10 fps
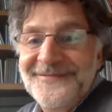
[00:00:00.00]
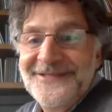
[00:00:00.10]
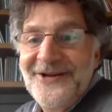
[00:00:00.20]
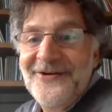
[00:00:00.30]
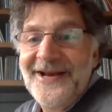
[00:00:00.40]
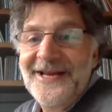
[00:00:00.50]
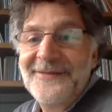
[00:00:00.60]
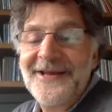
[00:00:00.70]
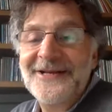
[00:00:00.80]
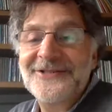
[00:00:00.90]
So any
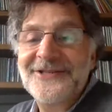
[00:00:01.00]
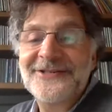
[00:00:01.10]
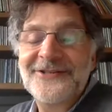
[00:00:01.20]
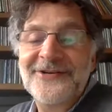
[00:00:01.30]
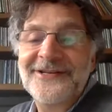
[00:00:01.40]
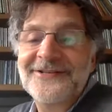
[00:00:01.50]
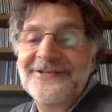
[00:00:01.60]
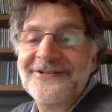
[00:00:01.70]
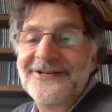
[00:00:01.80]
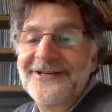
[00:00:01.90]
PhD students
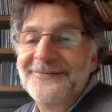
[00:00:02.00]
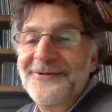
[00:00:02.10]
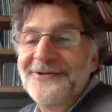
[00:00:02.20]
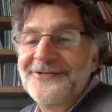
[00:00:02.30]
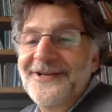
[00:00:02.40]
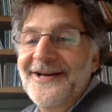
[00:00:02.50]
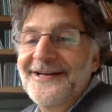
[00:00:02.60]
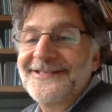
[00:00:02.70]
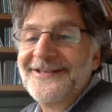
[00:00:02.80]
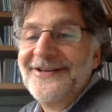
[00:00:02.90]
or
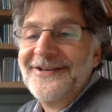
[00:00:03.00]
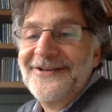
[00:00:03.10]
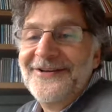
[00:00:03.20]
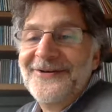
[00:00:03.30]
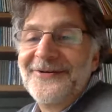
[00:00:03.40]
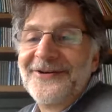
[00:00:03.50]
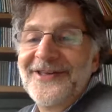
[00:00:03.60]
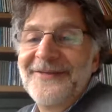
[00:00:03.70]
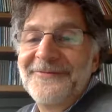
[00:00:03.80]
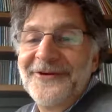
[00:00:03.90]
postdocs who are
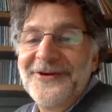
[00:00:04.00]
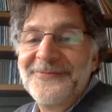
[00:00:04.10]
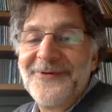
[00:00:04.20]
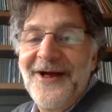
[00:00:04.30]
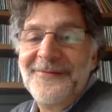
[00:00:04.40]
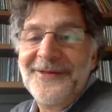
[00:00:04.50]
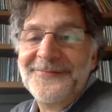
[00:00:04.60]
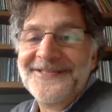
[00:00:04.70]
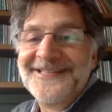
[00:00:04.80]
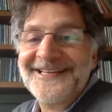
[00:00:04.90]
looking for good
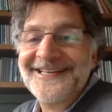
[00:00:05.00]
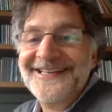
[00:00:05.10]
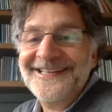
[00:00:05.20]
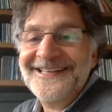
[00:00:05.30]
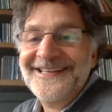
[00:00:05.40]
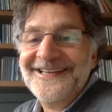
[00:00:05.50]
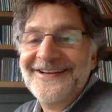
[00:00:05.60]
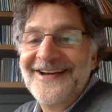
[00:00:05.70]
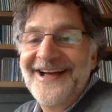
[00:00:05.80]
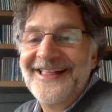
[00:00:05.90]
problems,
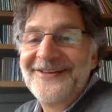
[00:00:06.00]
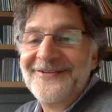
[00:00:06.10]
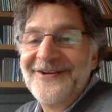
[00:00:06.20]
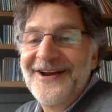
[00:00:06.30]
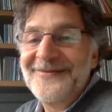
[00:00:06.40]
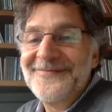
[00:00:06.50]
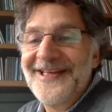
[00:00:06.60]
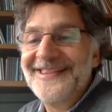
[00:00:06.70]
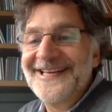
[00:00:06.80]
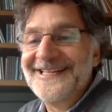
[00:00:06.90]
I highly
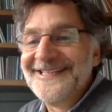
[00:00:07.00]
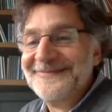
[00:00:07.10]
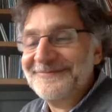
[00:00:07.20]
recommend this.